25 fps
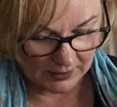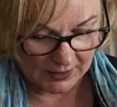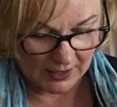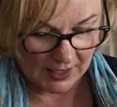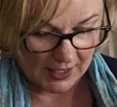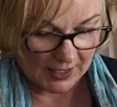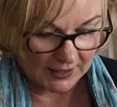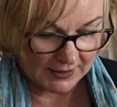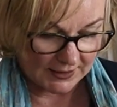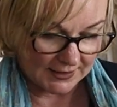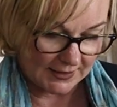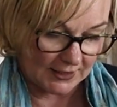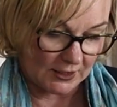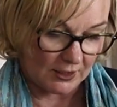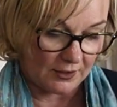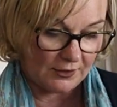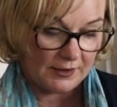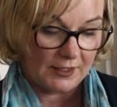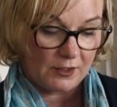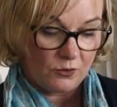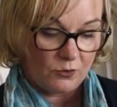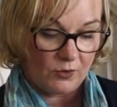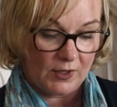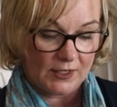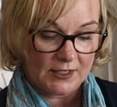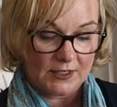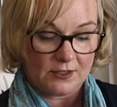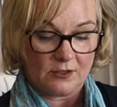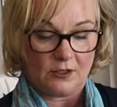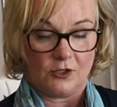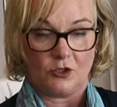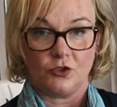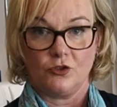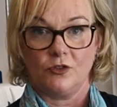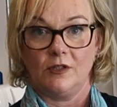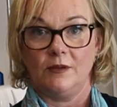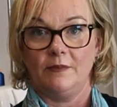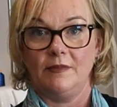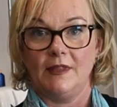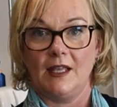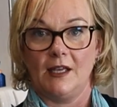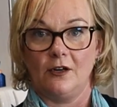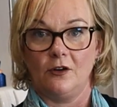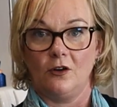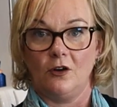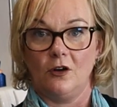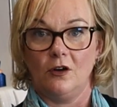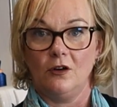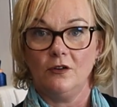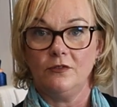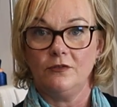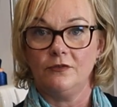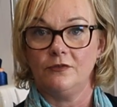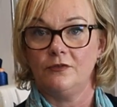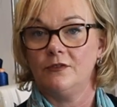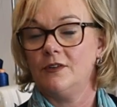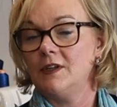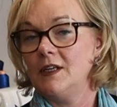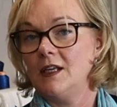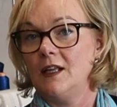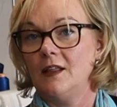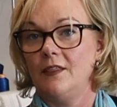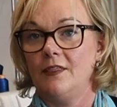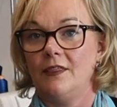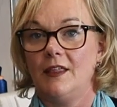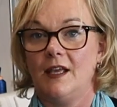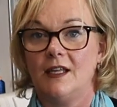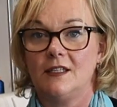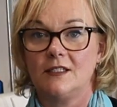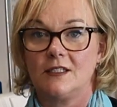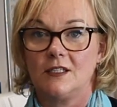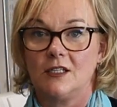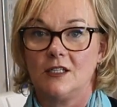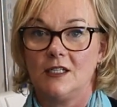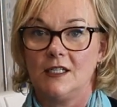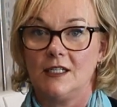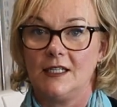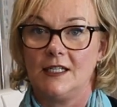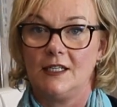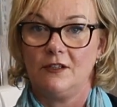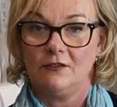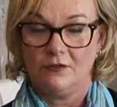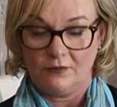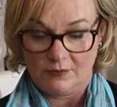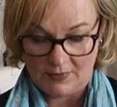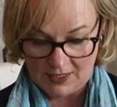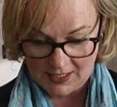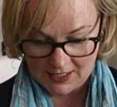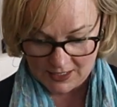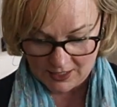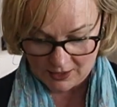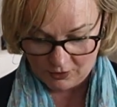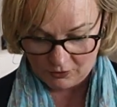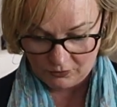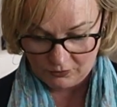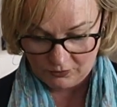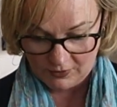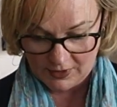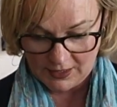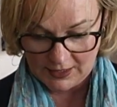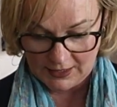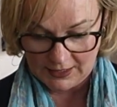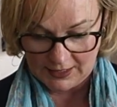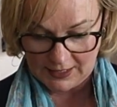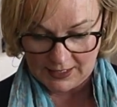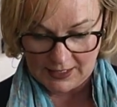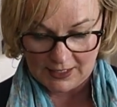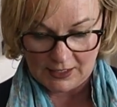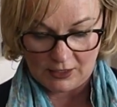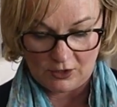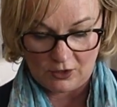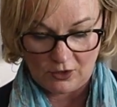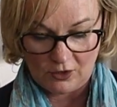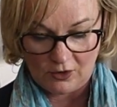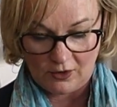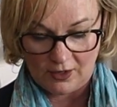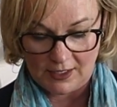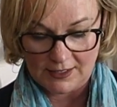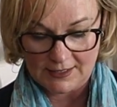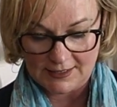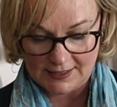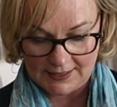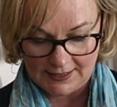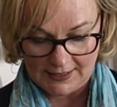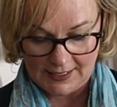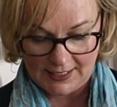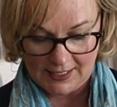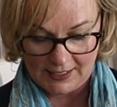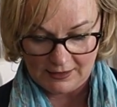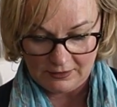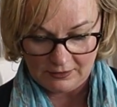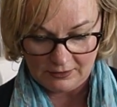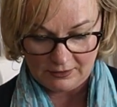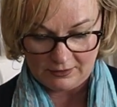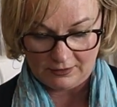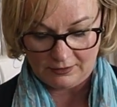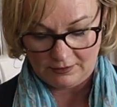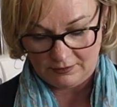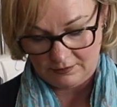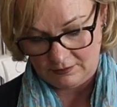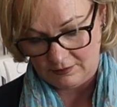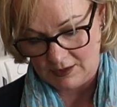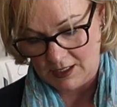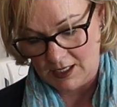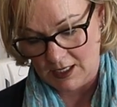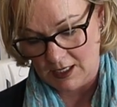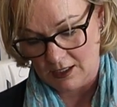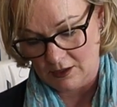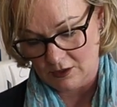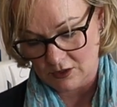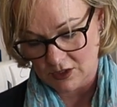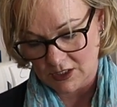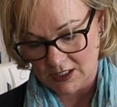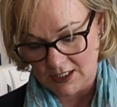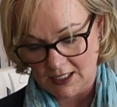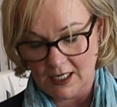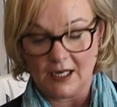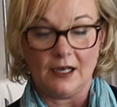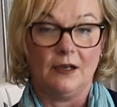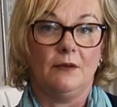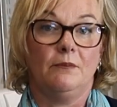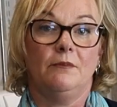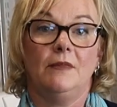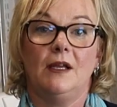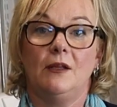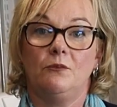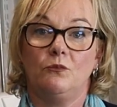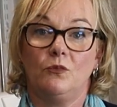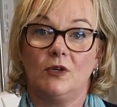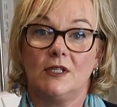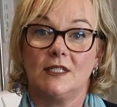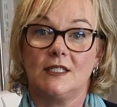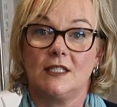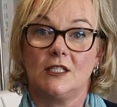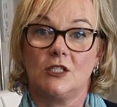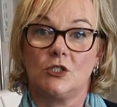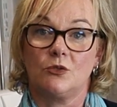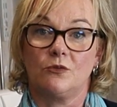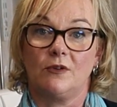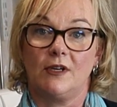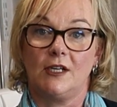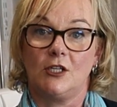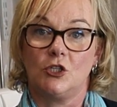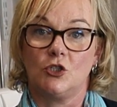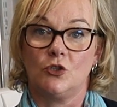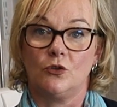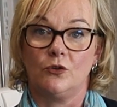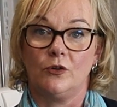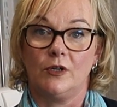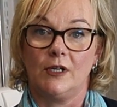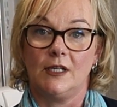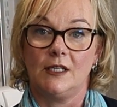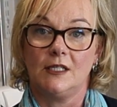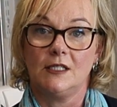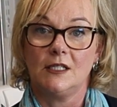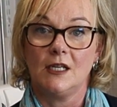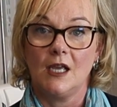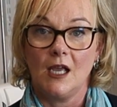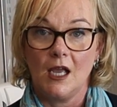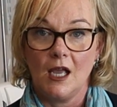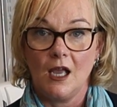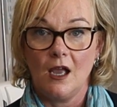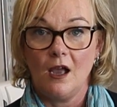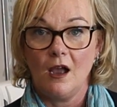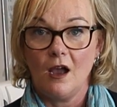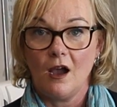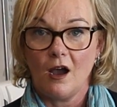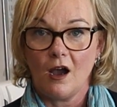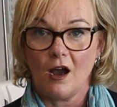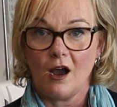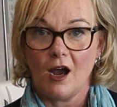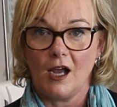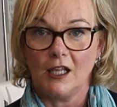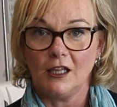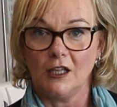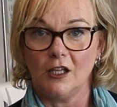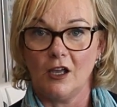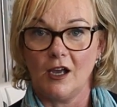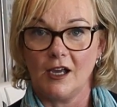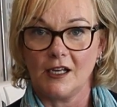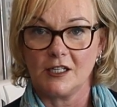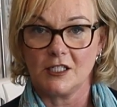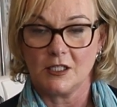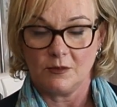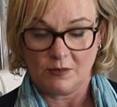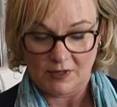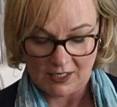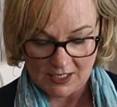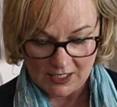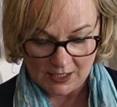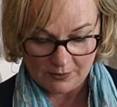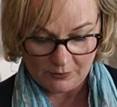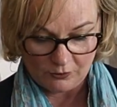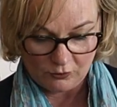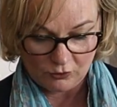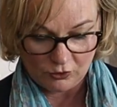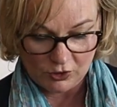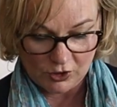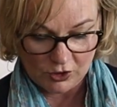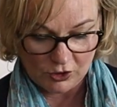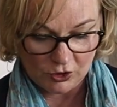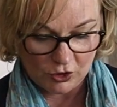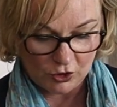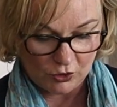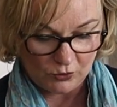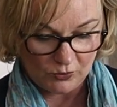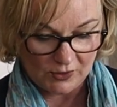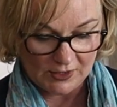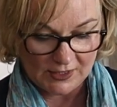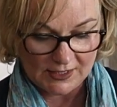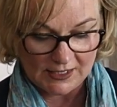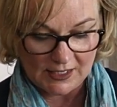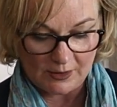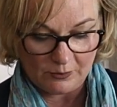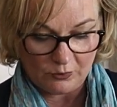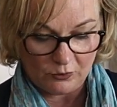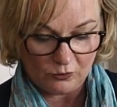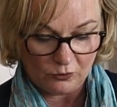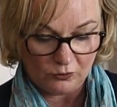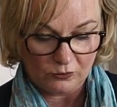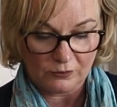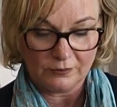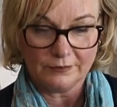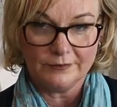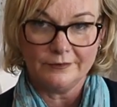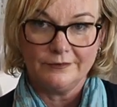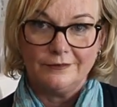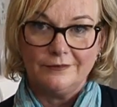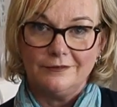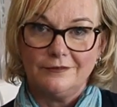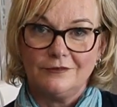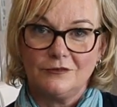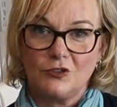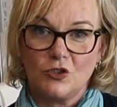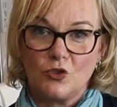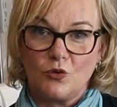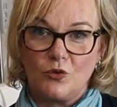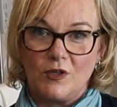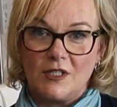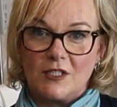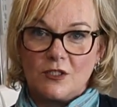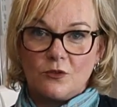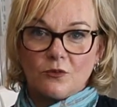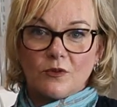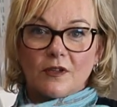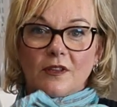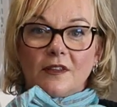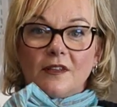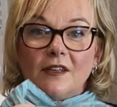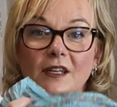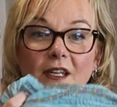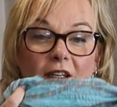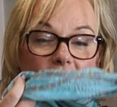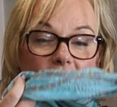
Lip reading: And see, I think once I trim that off, that's going to give me a really nice length, and once it's rejoined, I like to be able to do a double twist with it